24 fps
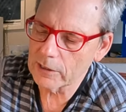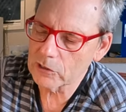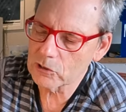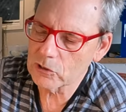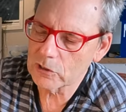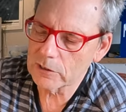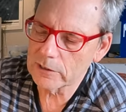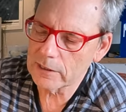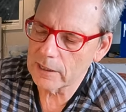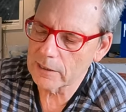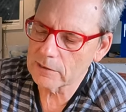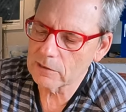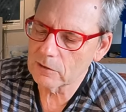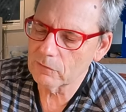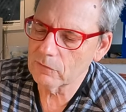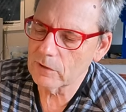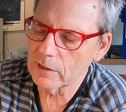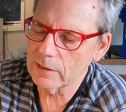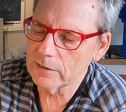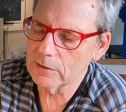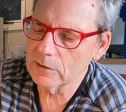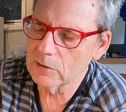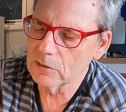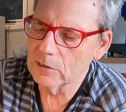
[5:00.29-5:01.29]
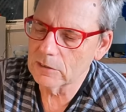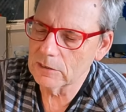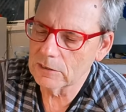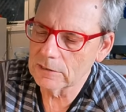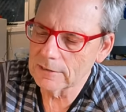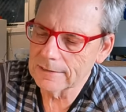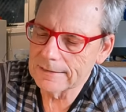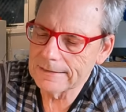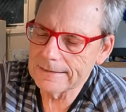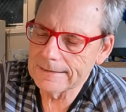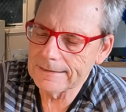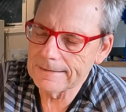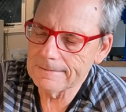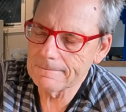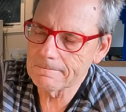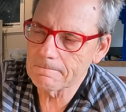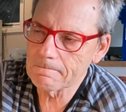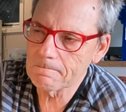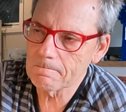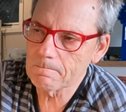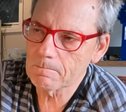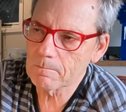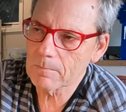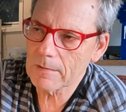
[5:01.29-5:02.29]
actually activate the
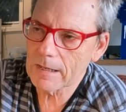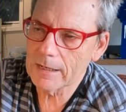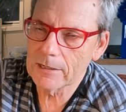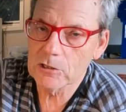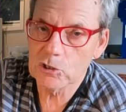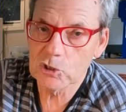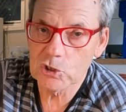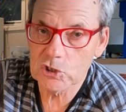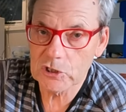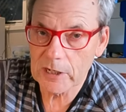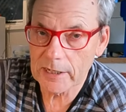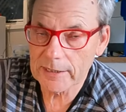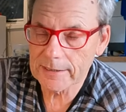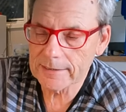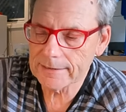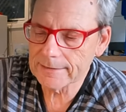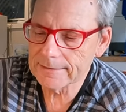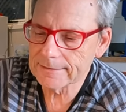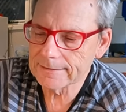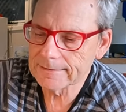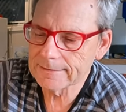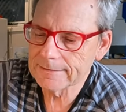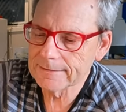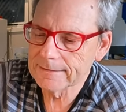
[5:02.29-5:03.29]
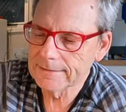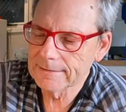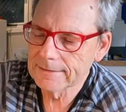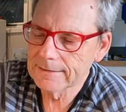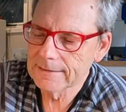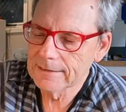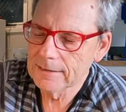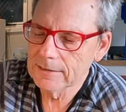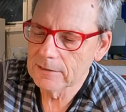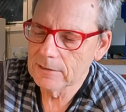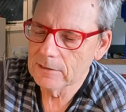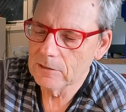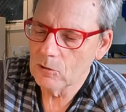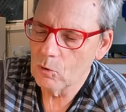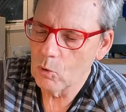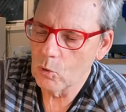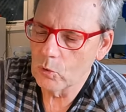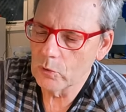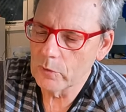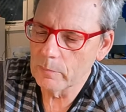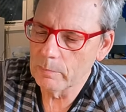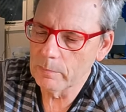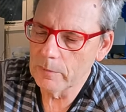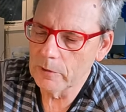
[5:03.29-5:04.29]
shutter
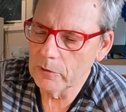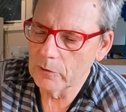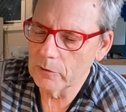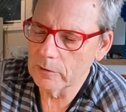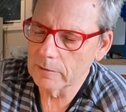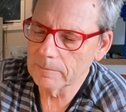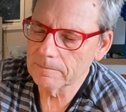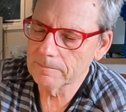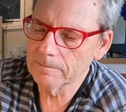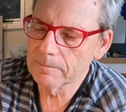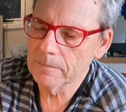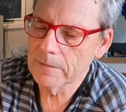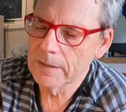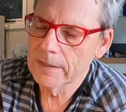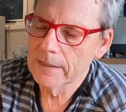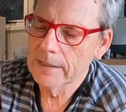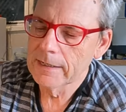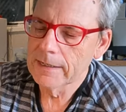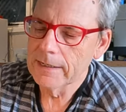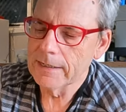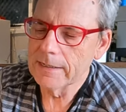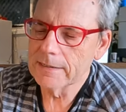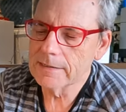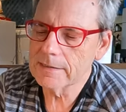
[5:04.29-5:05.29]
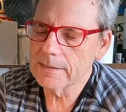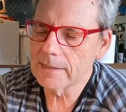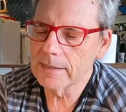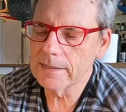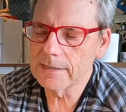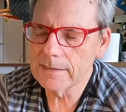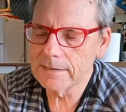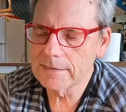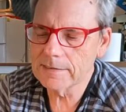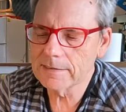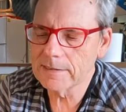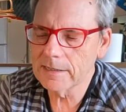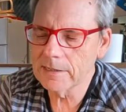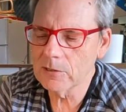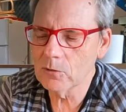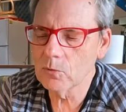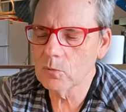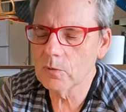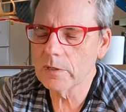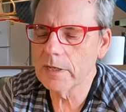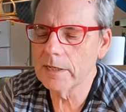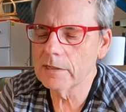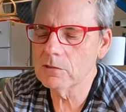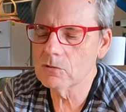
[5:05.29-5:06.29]
or the mirror. It's a
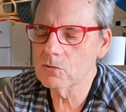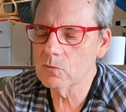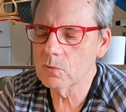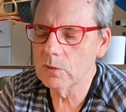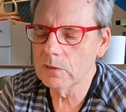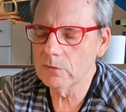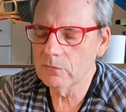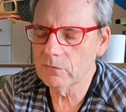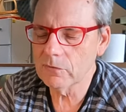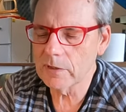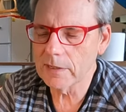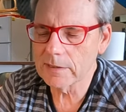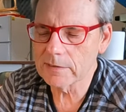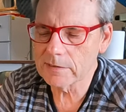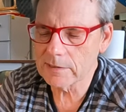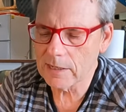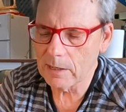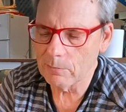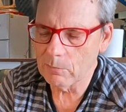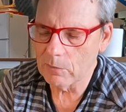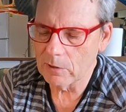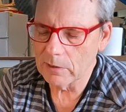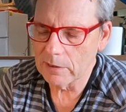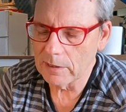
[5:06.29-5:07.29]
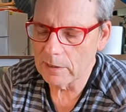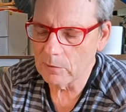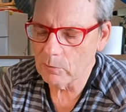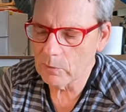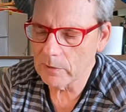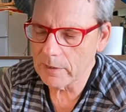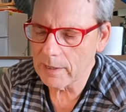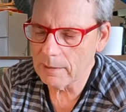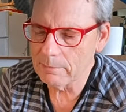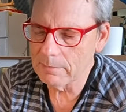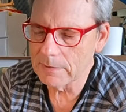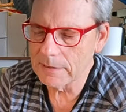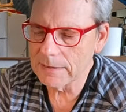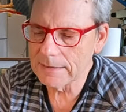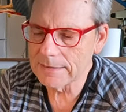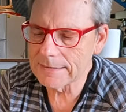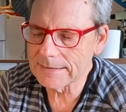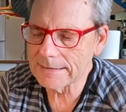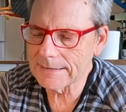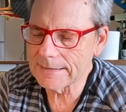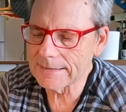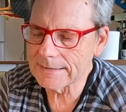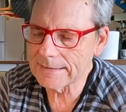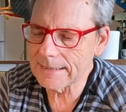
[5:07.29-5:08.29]
single lens reflex camera. Now what that
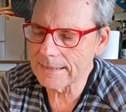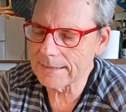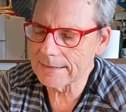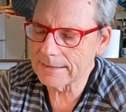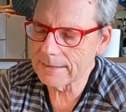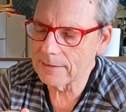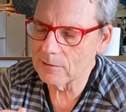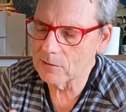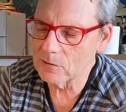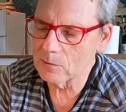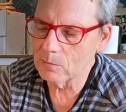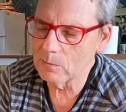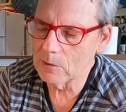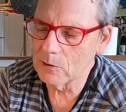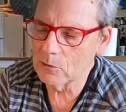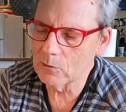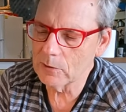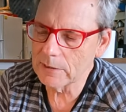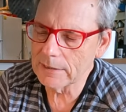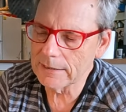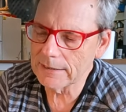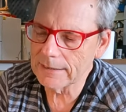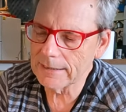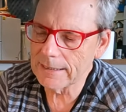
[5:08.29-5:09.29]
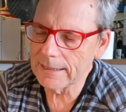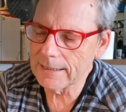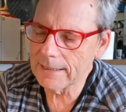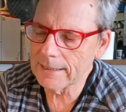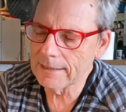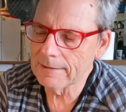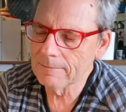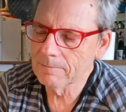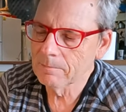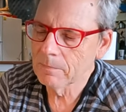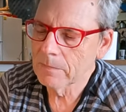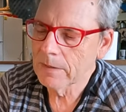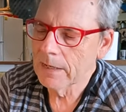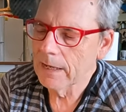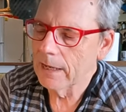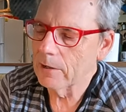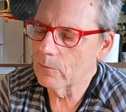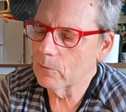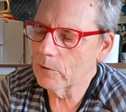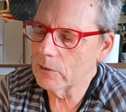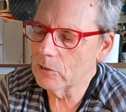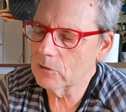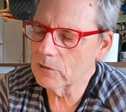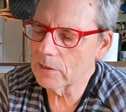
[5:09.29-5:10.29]
means is that there's a mirror in there,
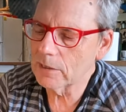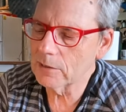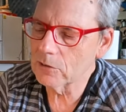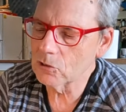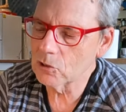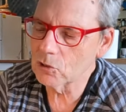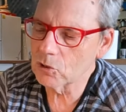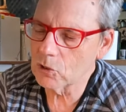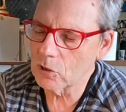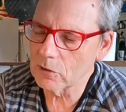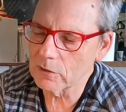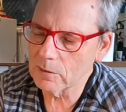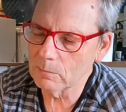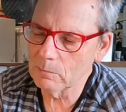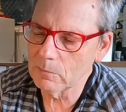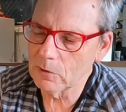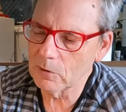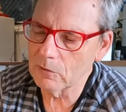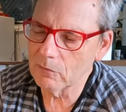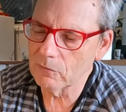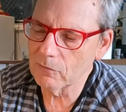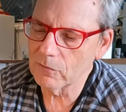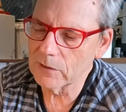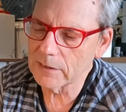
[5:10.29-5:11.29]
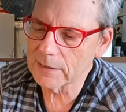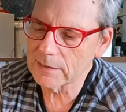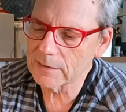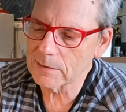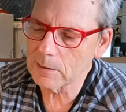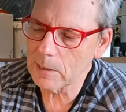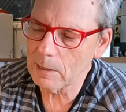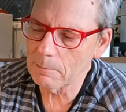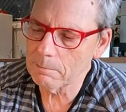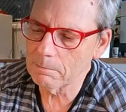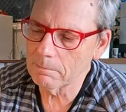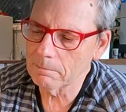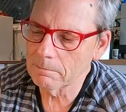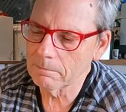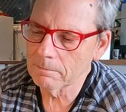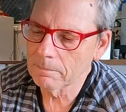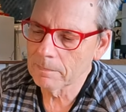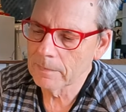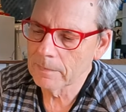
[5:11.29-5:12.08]
and when you take the shot, the mirror flicks up,